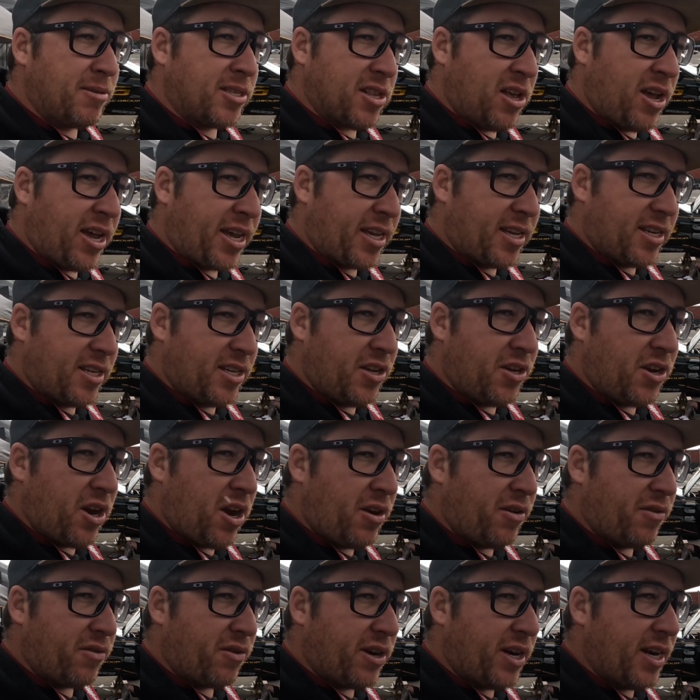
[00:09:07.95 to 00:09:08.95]
Like you
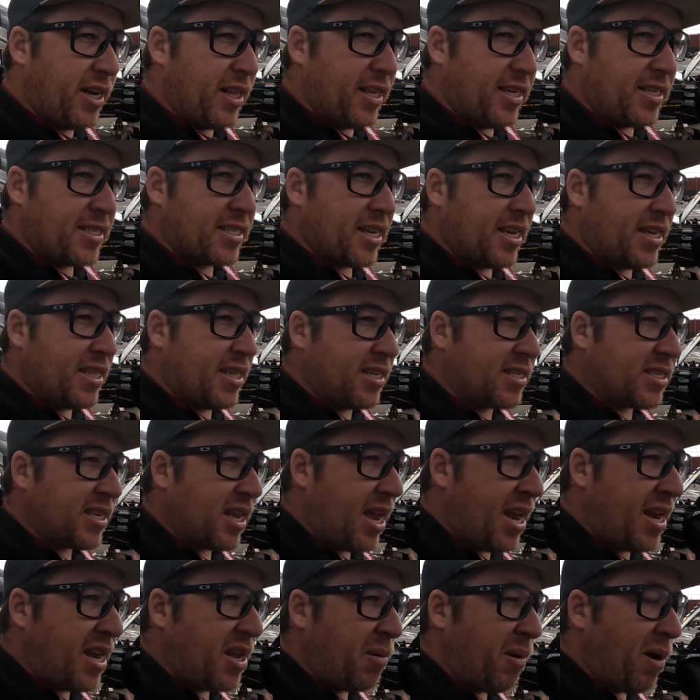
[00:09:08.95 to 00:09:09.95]
don't really see this
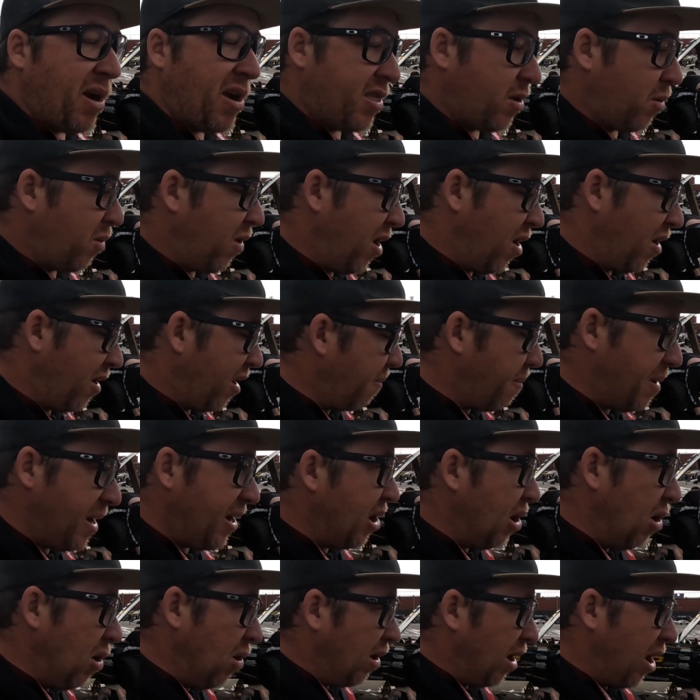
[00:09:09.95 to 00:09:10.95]
anywhere in the world. I've been
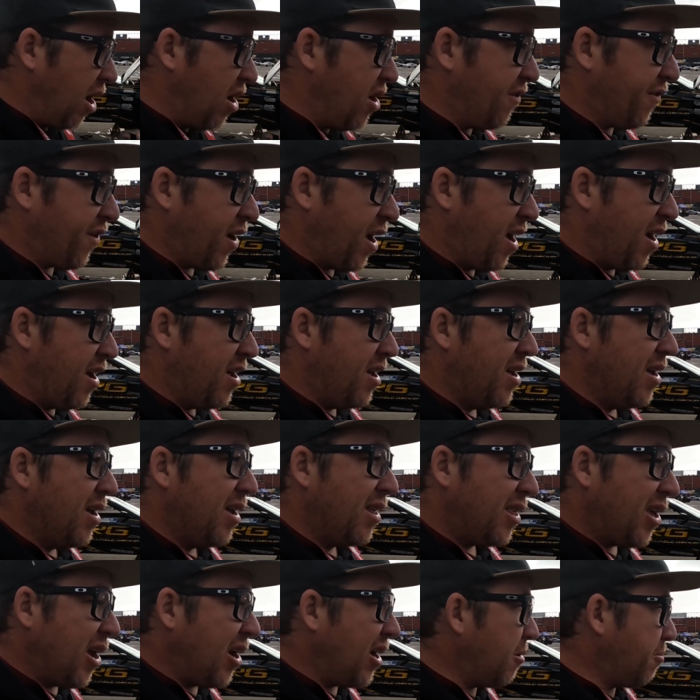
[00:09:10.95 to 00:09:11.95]
all over.
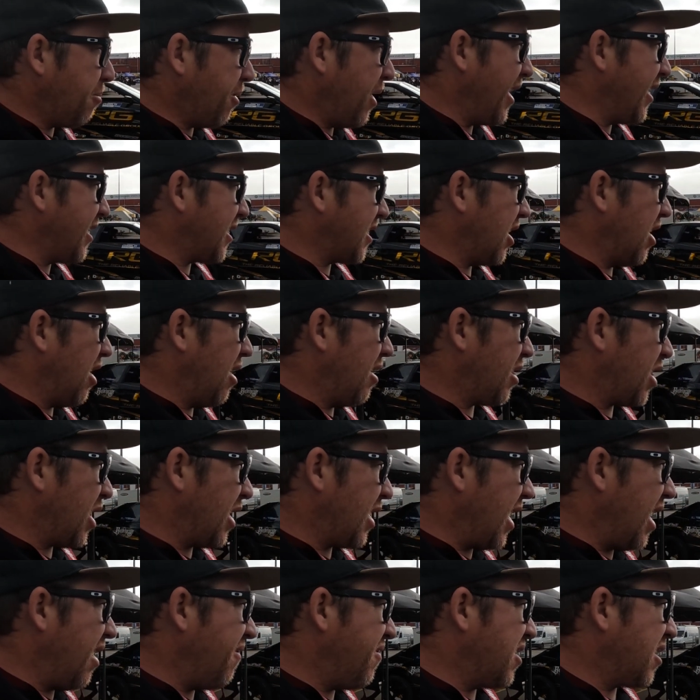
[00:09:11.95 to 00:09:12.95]
The only place that I think
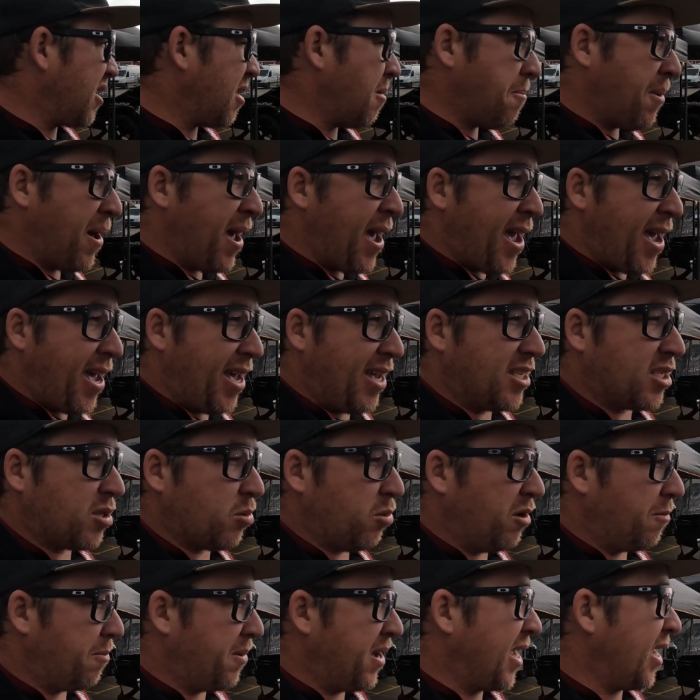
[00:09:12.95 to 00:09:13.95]
even compares
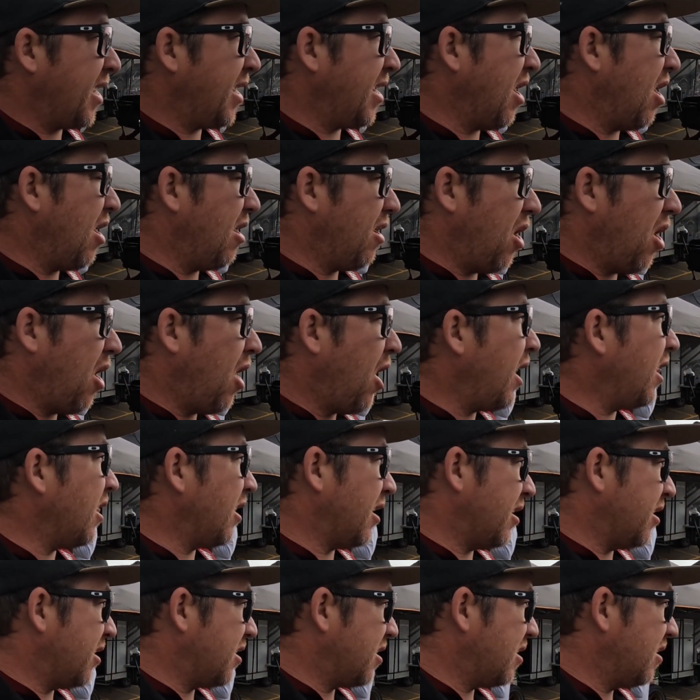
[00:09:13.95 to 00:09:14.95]
would be
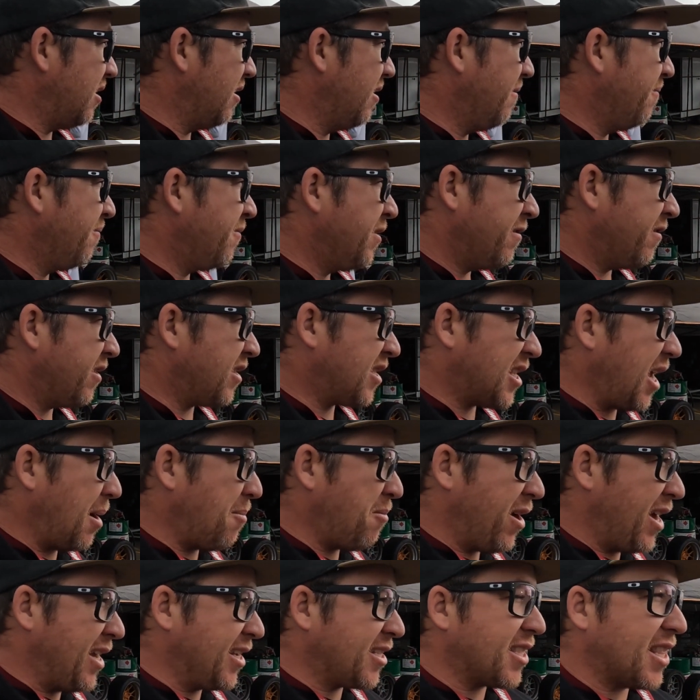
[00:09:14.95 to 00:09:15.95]
Ireland. For some
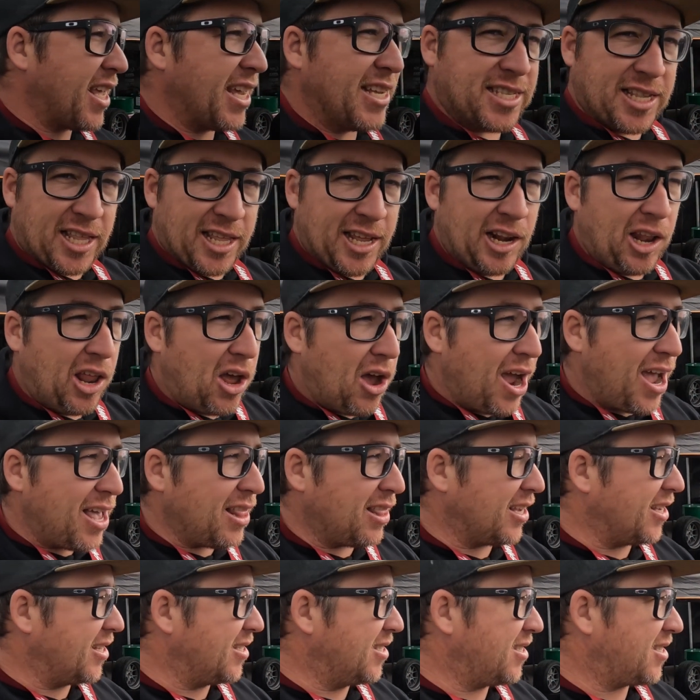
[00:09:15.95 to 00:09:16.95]
reason, these little
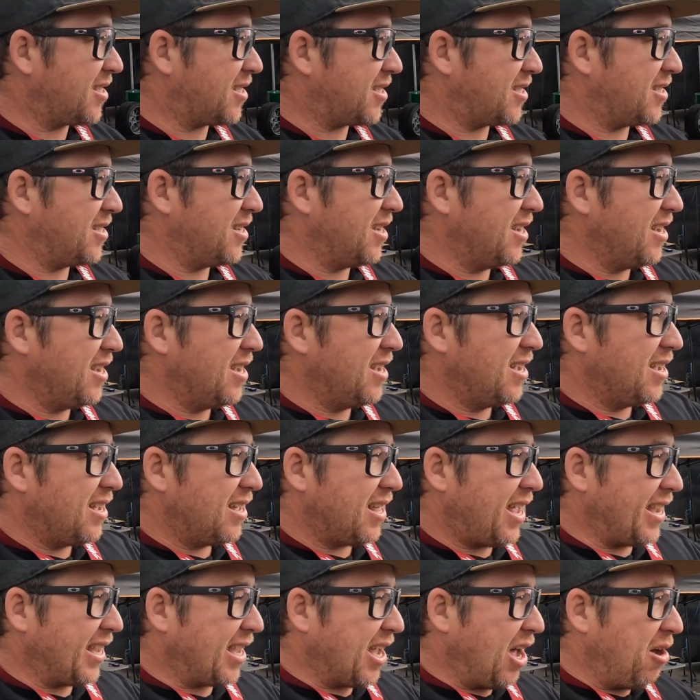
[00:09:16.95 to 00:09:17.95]
islands,
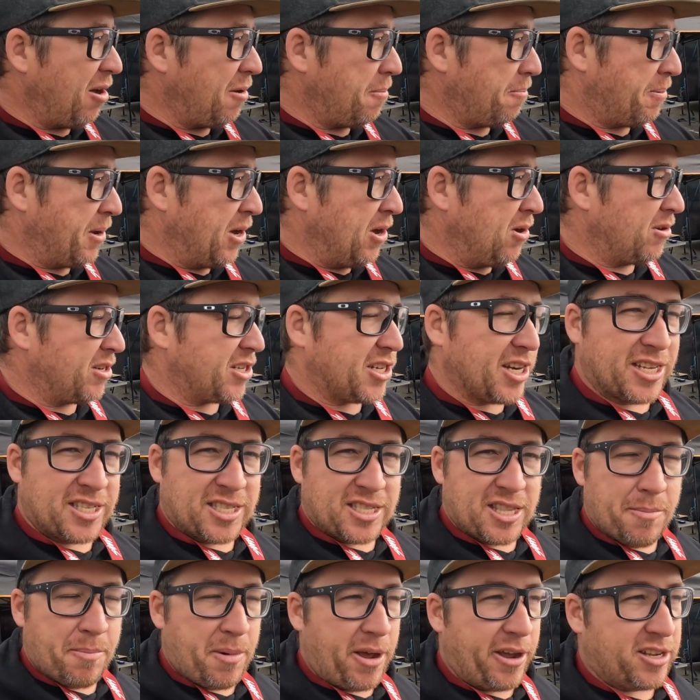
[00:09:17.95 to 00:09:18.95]
they go and build just
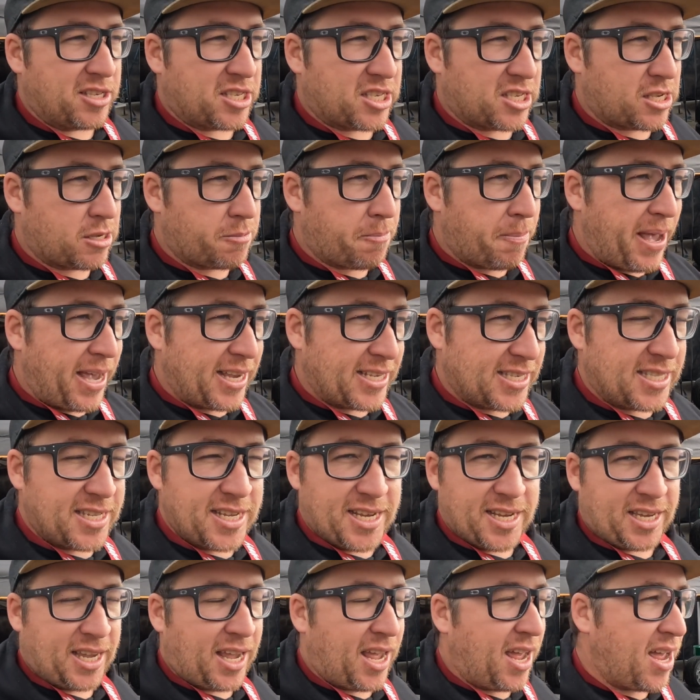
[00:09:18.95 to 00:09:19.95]
the most
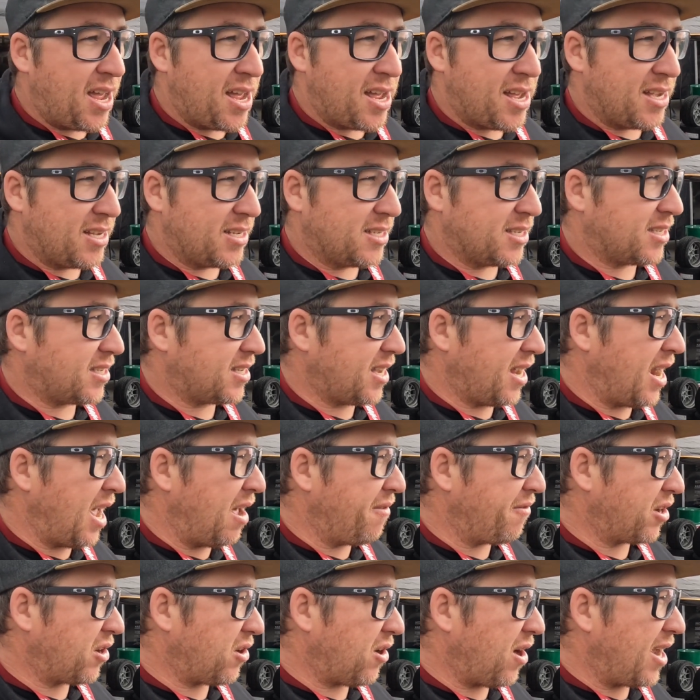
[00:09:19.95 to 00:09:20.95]
spastic cars and have
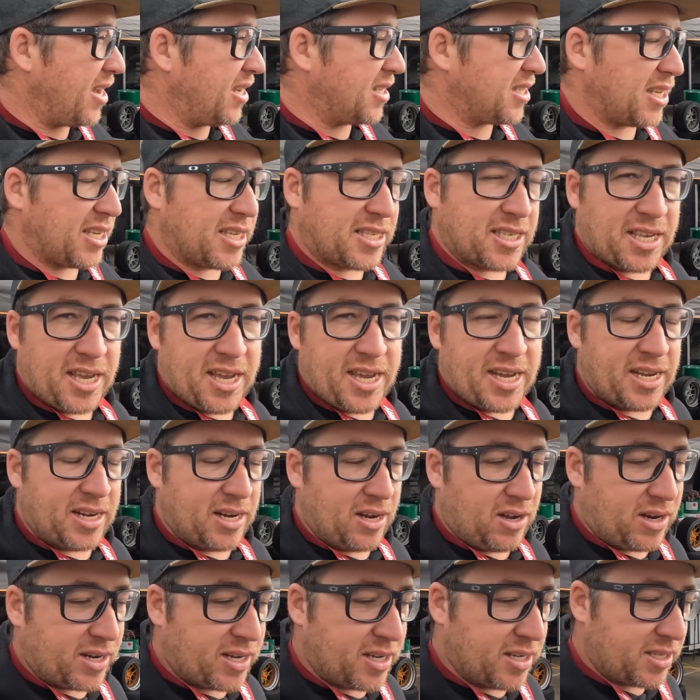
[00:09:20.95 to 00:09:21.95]
a crazy scene.
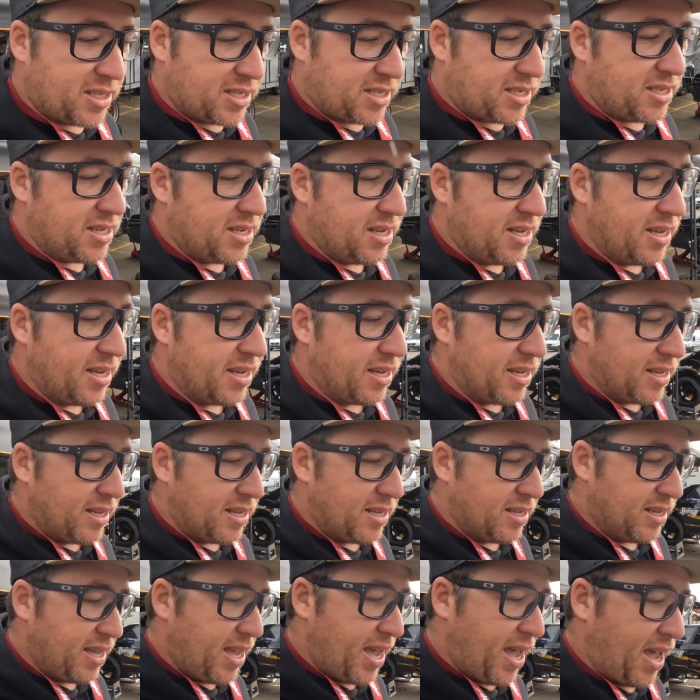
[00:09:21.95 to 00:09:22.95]
Like it's
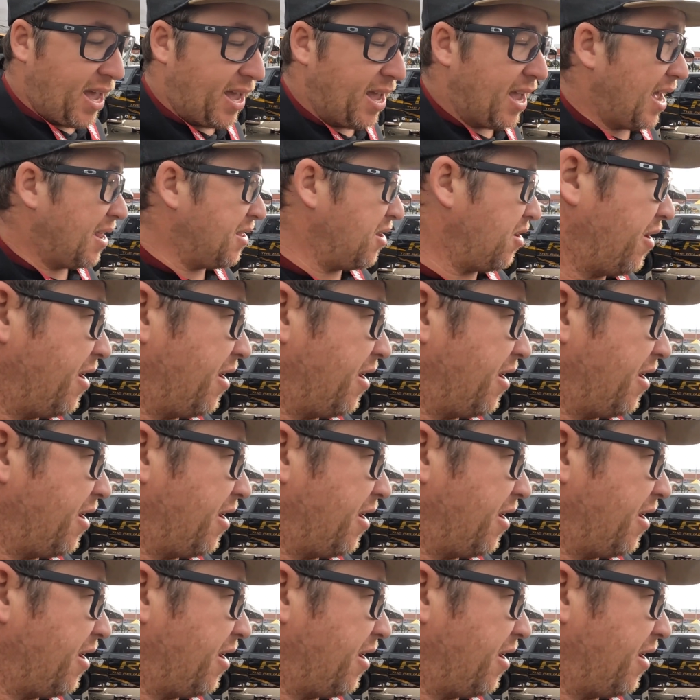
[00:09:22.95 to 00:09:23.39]
and not